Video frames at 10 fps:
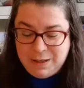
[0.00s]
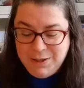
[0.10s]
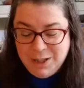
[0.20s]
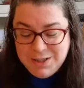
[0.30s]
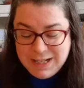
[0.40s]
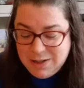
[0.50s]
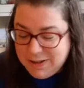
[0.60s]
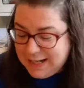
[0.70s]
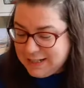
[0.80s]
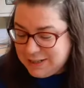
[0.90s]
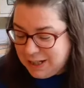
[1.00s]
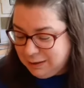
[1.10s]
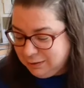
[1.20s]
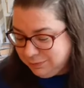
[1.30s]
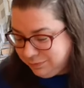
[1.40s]
So it's like, okay, let's
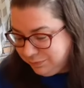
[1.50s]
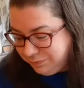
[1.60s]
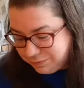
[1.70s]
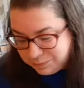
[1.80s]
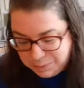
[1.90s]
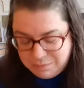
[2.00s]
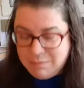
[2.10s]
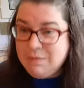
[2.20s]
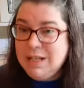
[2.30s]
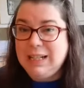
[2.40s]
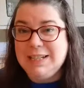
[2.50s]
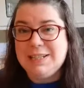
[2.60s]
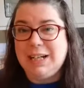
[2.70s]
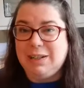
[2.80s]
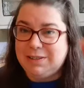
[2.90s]
go.
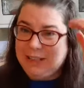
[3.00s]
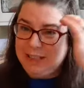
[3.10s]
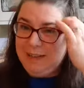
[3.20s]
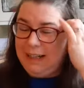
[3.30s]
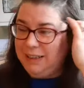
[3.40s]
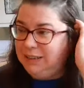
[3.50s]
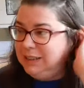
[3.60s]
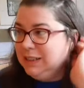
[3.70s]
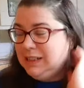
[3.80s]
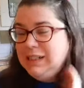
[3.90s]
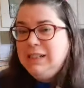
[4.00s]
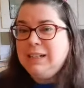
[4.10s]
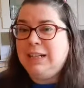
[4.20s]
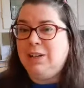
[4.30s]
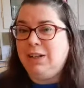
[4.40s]
Let's go to, uh,
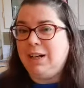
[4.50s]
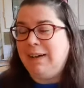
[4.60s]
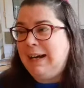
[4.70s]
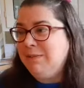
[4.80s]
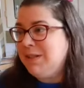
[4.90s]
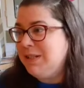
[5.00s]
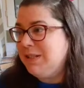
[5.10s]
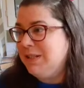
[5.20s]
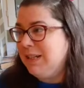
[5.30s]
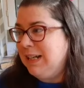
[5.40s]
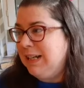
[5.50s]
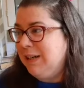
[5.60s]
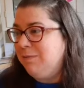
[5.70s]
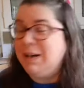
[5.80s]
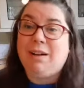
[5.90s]
you know, look around
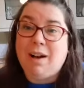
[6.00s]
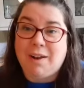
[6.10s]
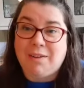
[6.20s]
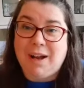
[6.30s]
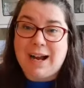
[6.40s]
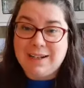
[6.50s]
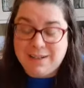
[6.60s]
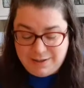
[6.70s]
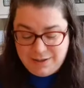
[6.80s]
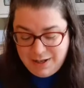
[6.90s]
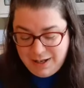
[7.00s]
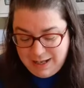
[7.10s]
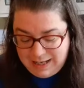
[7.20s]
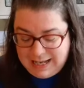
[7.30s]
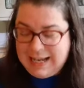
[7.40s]
uh, well, online
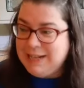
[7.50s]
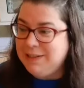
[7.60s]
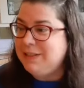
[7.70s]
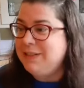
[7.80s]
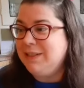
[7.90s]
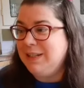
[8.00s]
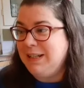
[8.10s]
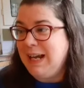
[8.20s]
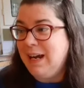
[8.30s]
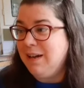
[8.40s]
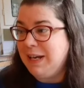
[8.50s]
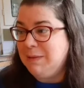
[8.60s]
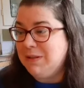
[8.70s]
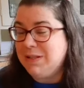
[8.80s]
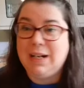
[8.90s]
and yeah,
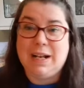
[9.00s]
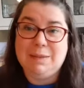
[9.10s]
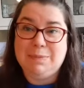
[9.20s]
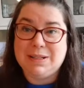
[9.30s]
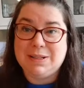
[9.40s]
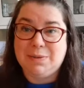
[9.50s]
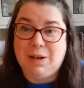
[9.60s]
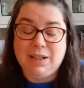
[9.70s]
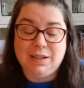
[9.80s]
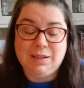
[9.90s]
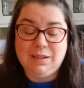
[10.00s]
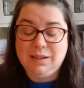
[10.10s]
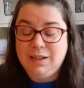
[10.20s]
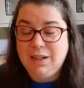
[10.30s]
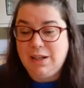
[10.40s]
Amazon had the best one,
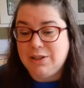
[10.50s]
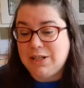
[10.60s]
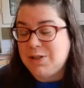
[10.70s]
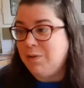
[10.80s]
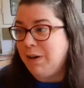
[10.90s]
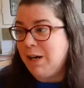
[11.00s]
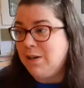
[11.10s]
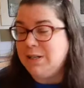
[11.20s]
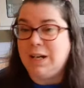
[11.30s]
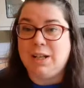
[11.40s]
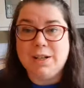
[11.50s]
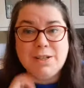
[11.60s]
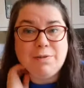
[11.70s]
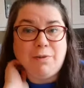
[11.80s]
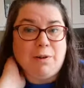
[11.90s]
just over
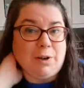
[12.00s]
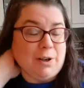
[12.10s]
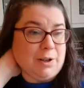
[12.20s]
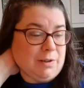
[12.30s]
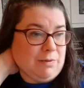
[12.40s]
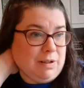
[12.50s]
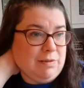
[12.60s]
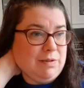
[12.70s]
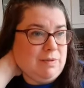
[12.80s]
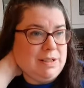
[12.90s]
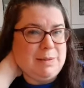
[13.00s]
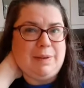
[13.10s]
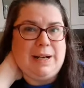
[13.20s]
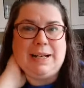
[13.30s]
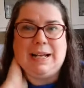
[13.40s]
$100 for, what, what's the
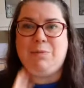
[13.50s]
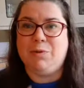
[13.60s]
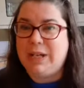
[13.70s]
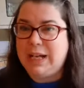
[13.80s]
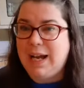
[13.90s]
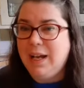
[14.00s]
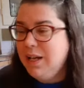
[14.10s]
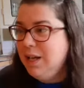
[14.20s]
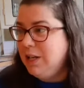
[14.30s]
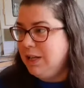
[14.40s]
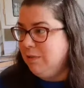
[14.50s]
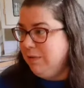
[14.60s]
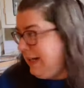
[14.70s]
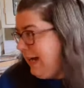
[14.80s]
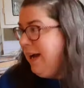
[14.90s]
brand name, Eureka?
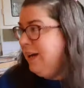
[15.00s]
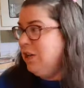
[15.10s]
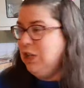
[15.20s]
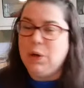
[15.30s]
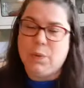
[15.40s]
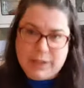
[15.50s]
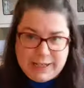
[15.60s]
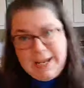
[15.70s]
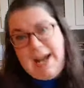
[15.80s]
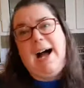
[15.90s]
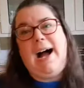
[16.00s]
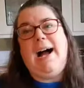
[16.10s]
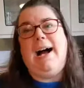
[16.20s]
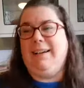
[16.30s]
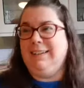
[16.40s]
Eureka?
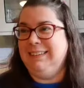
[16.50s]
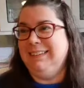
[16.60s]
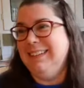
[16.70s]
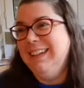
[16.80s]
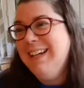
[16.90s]
Eureka!